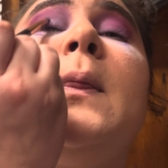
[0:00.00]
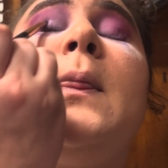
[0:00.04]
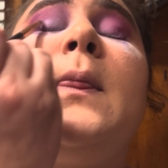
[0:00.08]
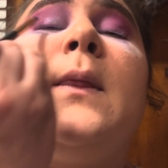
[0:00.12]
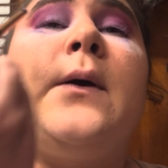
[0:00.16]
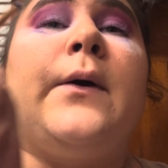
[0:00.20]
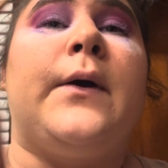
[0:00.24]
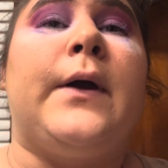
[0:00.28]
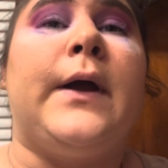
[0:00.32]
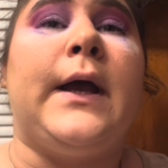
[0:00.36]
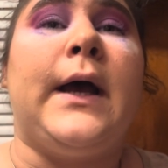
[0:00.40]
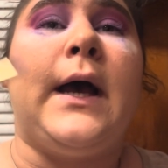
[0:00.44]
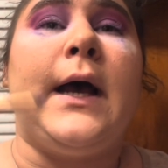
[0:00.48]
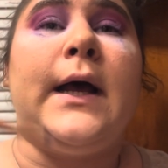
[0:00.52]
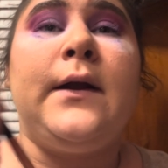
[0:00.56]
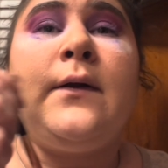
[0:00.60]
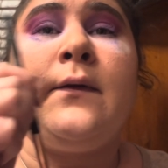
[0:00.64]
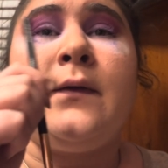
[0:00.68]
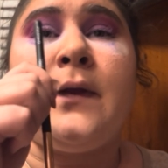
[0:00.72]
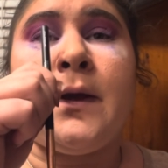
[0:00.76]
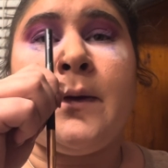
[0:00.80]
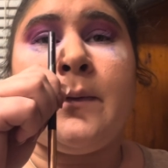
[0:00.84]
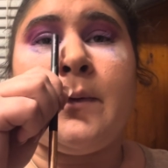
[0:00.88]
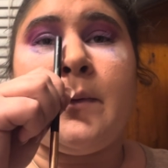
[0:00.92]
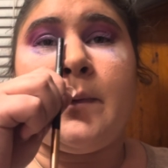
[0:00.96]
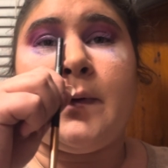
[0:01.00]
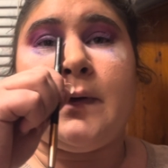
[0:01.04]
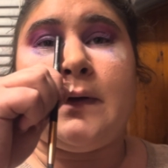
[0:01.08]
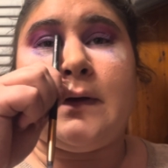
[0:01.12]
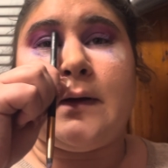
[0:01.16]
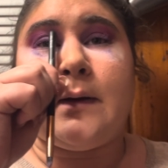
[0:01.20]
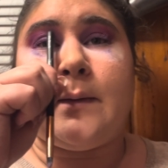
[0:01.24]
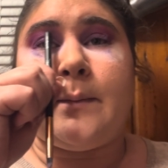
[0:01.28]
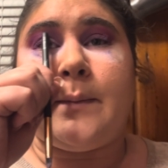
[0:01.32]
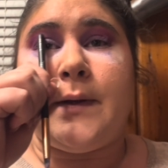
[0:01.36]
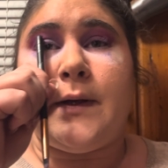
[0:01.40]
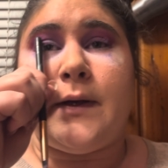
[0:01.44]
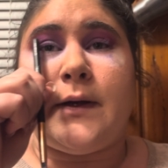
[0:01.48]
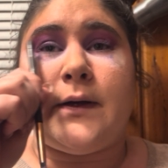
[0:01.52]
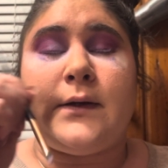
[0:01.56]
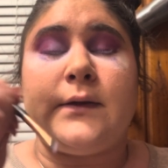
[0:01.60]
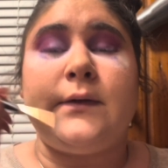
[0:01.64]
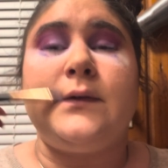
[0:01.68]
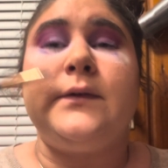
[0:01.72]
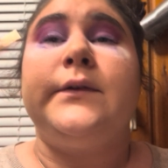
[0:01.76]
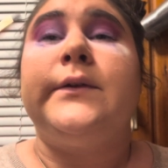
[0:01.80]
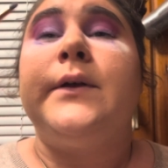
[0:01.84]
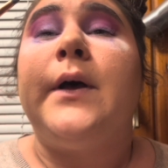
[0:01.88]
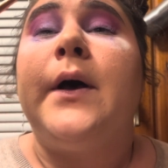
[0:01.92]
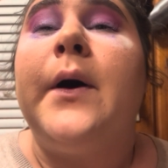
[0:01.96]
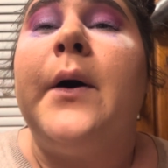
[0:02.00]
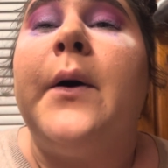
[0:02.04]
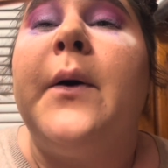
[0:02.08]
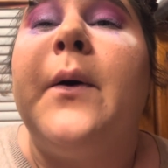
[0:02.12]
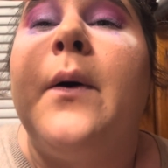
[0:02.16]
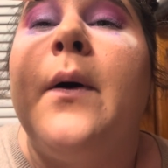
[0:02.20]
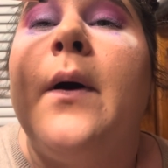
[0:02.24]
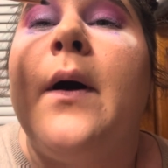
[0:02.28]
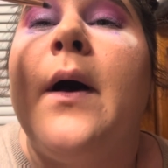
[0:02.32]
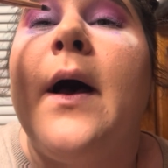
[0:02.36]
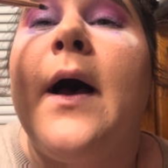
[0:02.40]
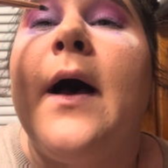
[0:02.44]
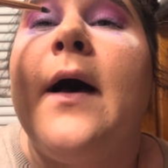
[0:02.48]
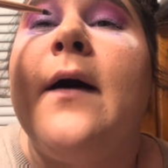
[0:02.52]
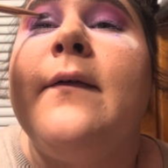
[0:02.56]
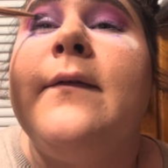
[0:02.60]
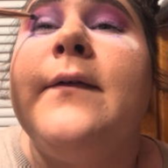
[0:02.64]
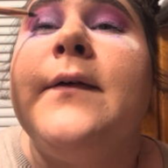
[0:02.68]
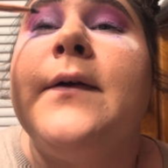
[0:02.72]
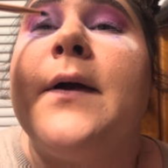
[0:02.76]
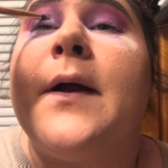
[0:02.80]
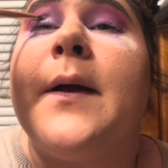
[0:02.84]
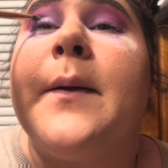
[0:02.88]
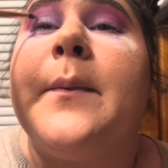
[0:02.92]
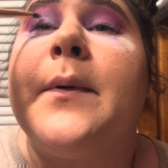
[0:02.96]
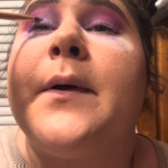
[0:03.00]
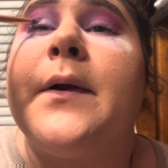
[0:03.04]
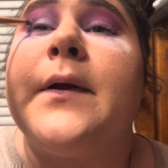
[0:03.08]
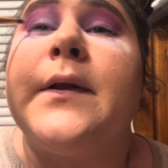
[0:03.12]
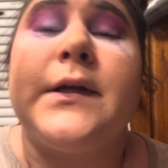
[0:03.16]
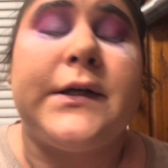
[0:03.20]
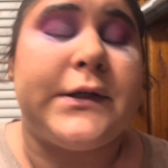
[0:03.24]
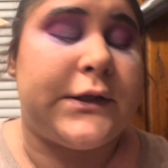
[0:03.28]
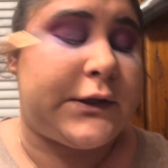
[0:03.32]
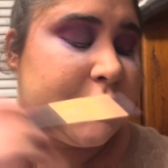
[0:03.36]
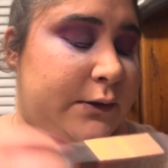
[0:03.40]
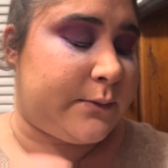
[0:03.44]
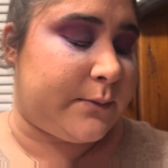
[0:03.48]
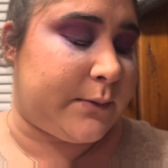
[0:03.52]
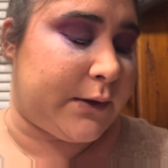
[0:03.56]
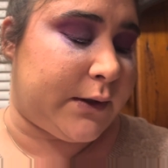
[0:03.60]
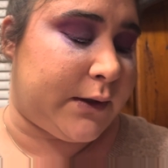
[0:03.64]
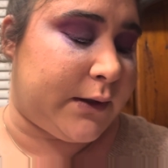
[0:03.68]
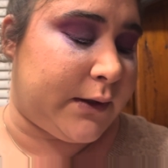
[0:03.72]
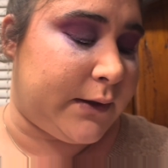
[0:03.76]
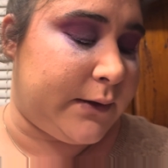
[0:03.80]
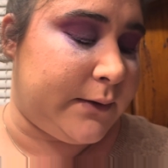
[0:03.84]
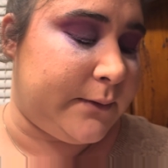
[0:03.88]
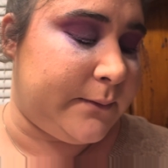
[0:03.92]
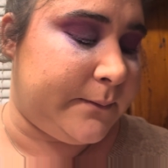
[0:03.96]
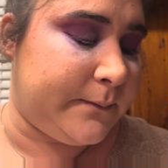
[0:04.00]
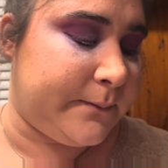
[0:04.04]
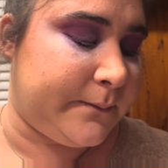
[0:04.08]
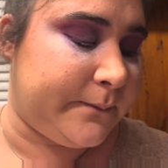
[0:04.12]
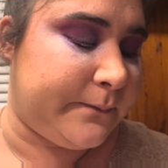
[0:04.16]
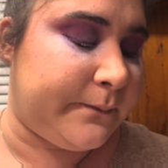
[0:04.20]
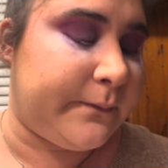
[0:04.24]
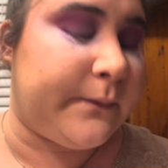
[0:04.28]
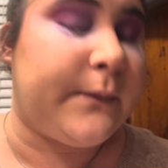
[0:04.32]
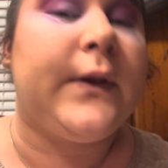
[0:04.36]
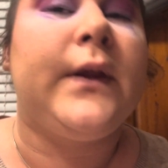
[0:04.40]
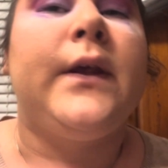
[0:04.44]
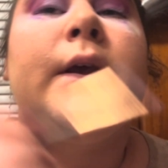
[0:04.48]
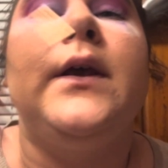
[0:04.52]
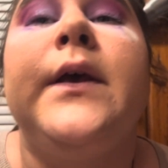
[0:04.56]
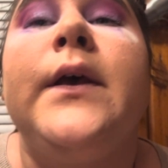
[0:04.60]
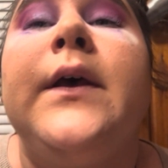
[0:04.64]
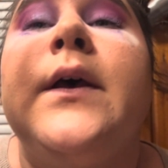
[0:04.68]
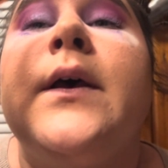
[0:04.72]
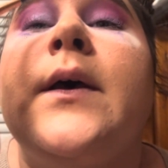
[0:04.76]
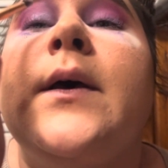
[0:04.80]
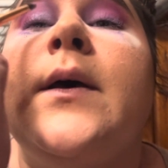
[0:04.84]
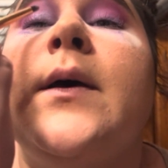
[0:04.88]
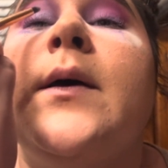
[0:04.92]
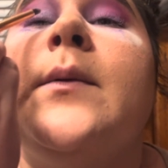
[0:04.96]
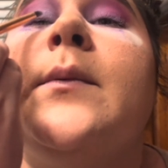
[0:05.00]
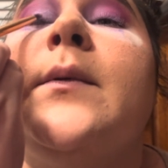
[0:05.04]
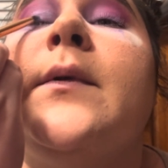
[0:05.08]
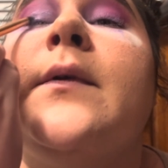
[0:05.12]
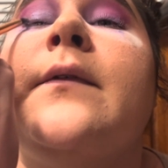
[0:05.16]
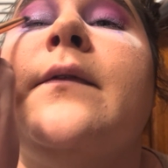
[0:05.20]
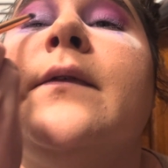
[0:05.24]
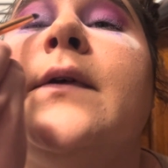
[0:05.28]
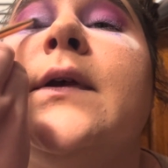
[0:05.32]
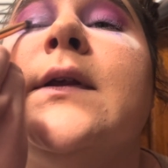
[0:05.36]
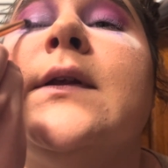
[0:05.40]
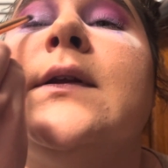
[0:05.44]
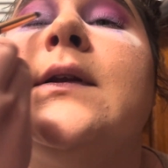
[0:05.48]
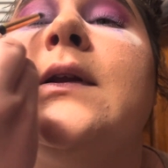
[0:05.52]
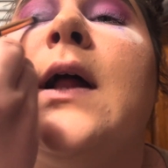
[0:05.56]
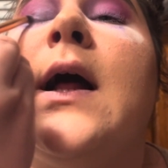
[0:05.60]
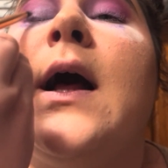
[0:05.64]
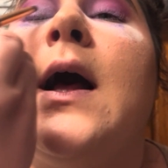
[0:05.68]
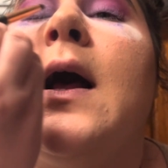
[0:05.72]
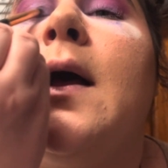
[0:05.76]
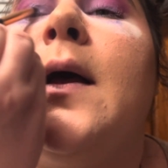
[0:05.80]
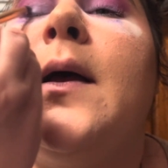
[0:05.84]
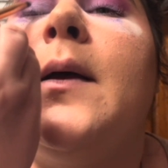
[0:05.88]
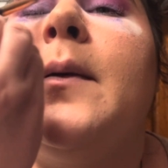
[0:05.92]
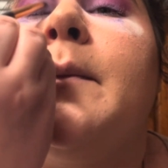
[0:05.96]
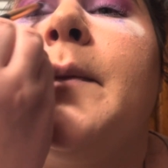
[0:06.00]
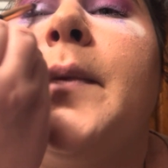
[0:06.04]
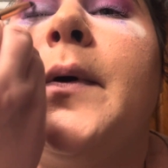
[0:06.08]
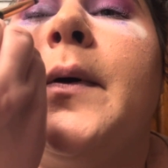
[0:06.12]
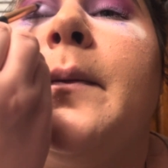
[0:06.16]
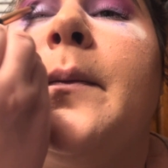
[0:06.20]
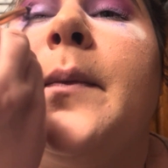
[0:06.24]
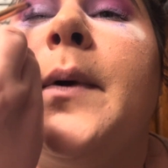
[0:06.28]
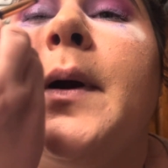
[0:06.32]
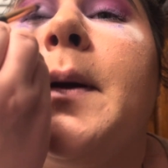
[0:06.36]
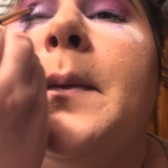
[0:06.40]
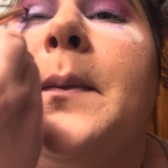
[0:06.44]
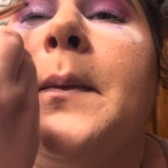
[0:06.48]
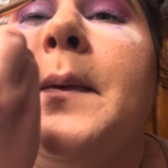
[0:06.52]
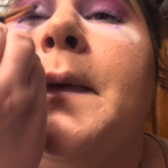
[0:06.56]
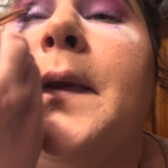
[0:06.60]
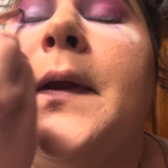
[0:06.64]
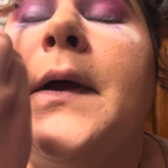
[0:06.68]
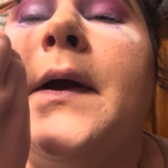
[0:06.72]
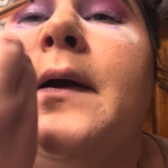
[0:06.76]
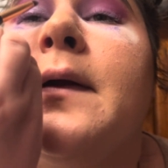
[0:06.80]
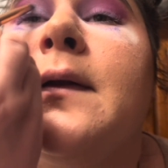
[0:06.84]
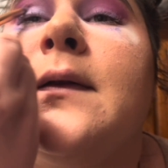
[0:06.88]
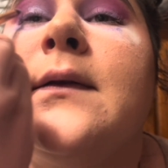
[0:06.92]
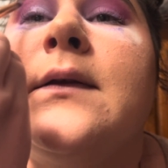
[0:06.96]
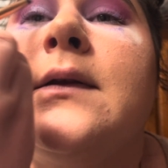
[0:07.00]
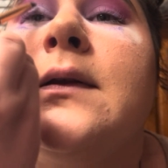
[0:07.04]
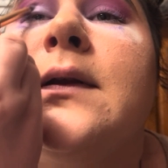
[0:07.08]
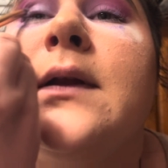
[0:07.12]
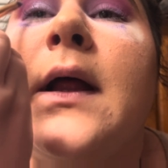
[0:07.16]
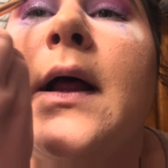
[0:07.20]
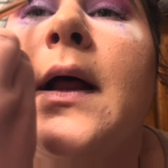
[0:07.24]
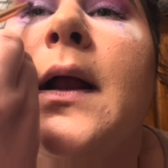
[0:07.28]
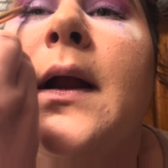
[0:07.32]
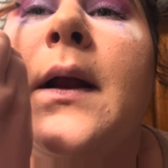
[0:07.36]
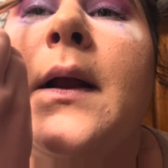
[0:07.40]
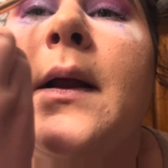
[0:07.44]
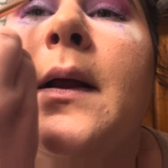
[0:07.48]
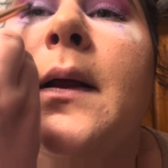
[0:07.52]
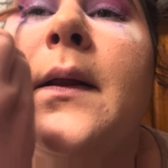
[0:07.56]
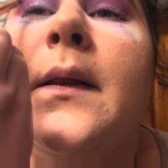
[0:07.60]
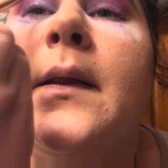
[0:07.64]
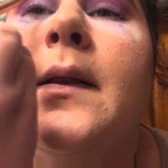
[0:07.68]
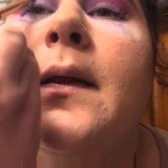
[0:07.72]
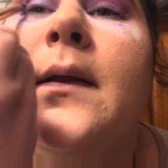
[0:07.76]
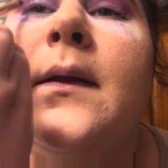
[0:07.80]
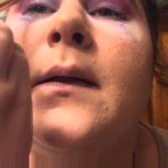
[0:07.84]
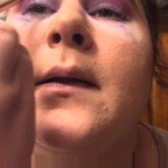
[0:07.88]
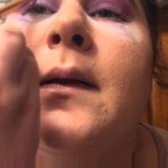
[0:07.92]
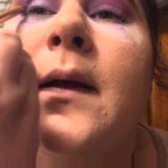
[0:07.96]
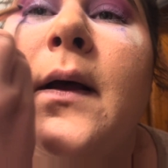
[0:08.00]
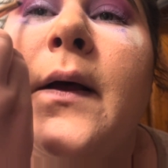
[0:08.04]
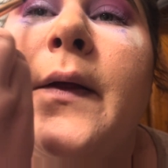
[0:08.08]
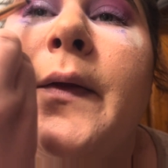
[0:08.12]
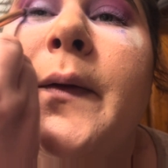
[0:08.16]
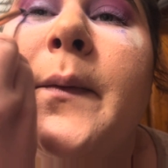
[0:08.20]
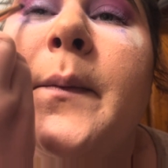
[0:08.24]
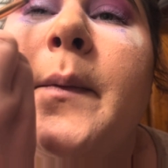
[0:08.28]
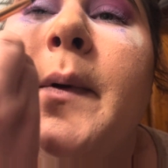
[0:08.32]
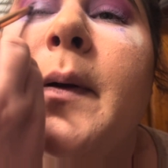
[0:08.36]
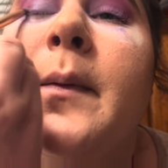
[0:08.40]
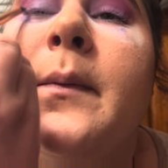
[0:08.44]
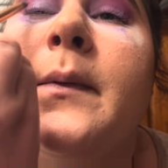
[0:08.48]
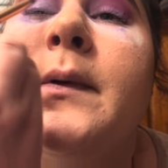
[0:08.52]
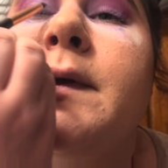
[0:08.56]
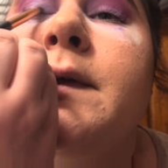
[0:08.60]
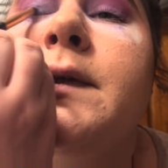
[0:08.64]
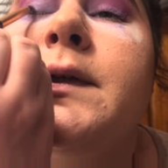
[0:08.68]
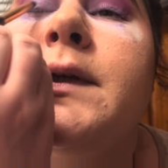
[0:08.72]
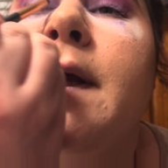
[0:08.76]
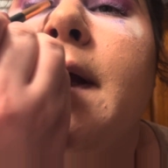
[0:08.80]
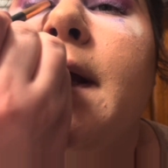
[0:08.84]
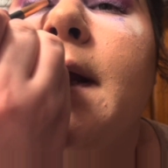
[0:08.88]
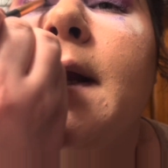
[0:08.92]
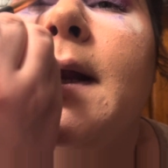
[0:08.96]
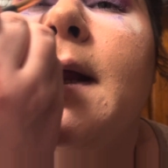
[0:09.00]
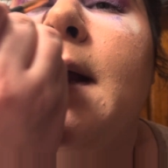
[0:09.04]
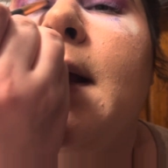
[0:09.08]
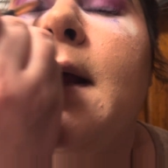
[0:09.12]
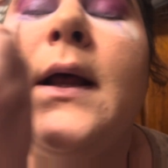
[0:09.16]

Alright, I don't like what we did up here, so after I put the shimmer on, I'm gonna fix that and put purple there instead, the other purple shade.